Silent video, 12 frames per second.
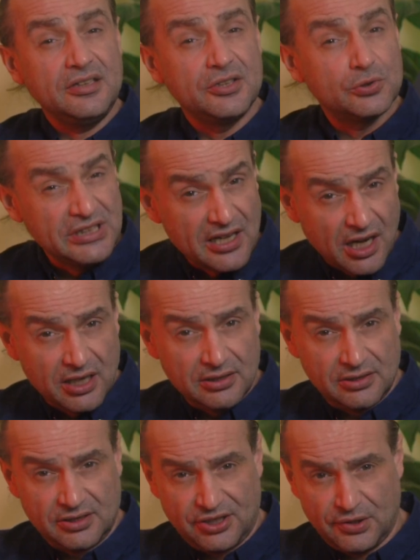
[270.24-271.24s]
you're
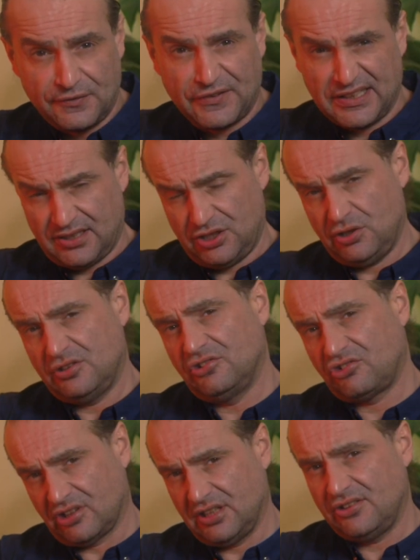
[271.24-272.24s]
young, you think you
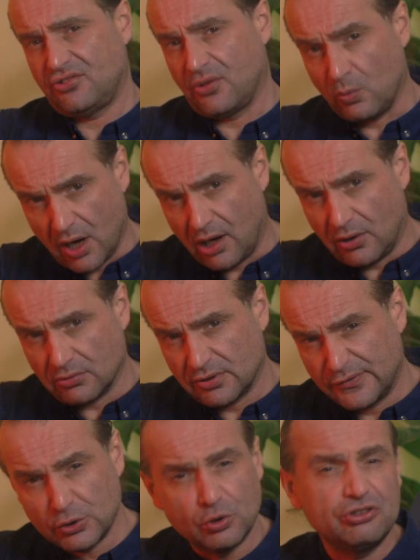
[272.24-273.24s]
can change the world.
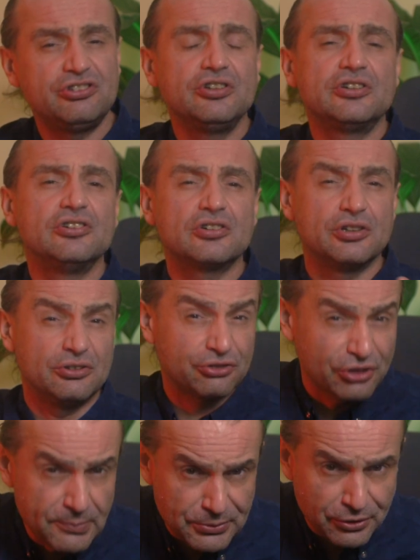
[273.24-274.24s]
Of course, you can
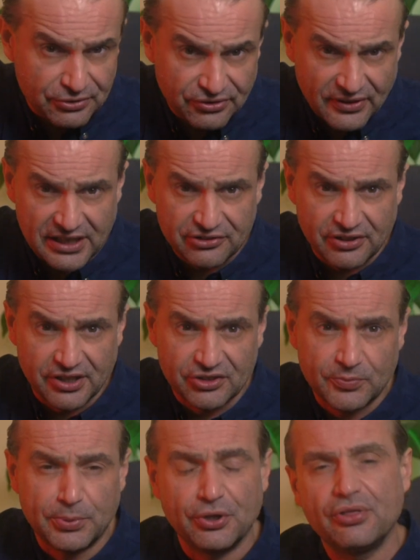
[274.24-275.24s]
contribute to that
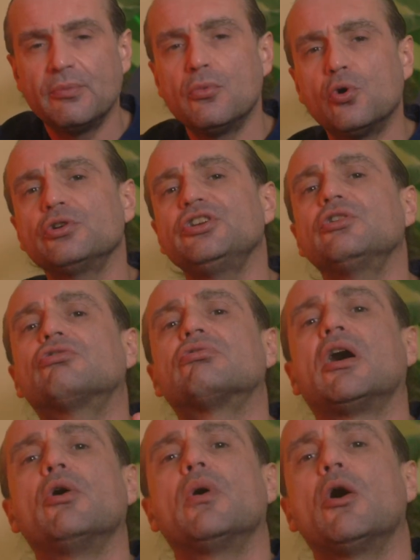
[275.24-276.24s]
change, but the more you
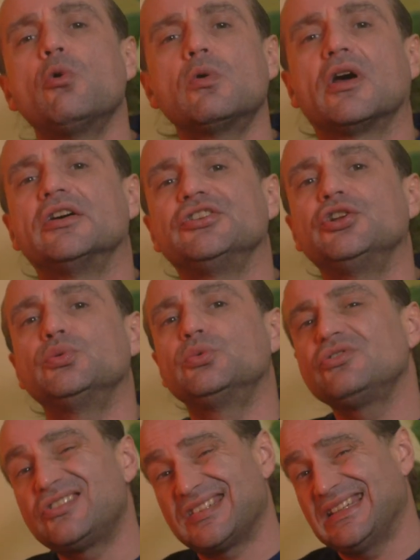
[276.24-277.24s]
grow older, you
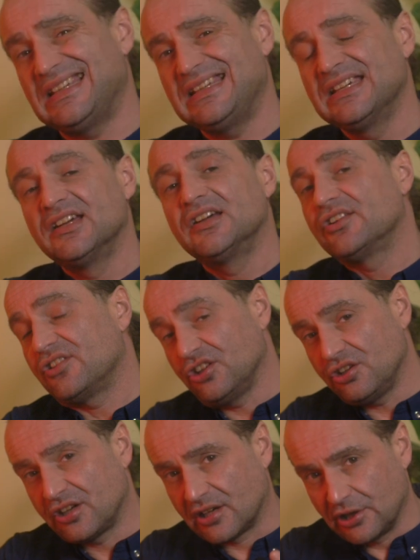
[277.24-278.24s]
will see that
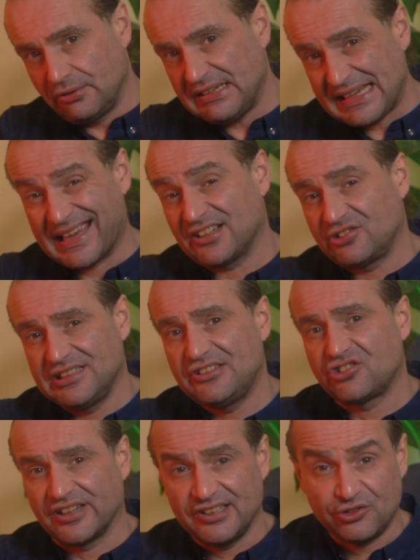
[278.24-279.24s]
you can only actually
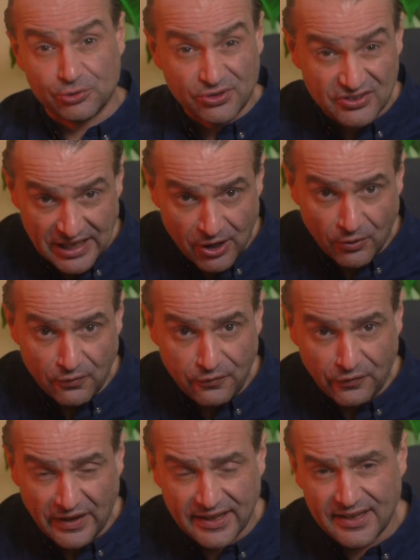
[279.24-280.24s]
change
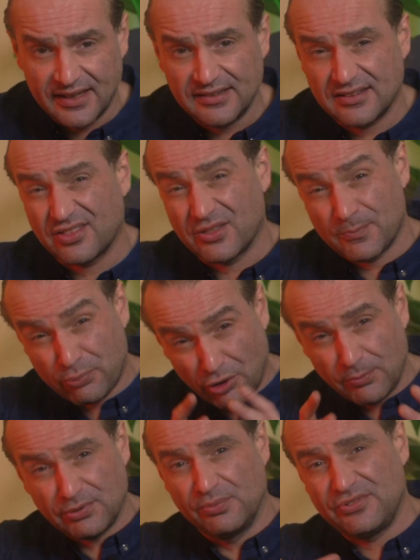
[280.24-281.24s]
yourself. And the
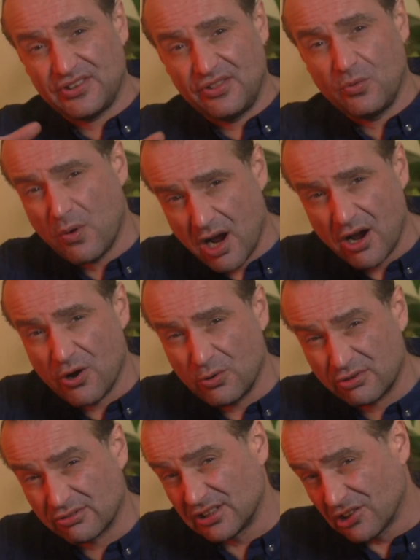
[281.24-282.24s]
problems in the
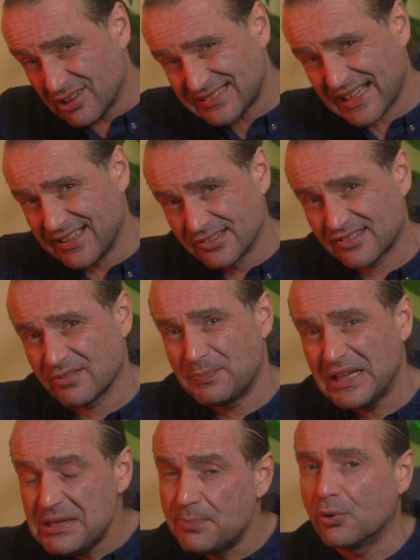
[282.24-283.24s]
world are a lot down to
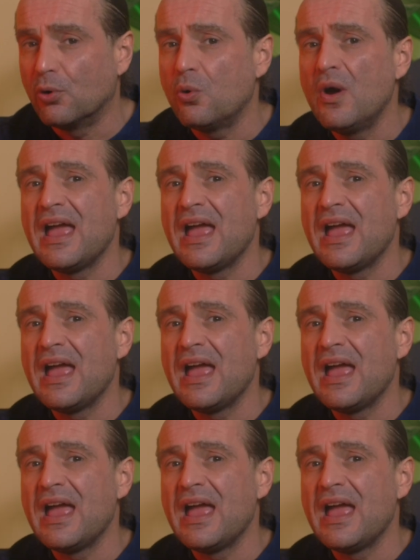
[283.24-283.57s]
people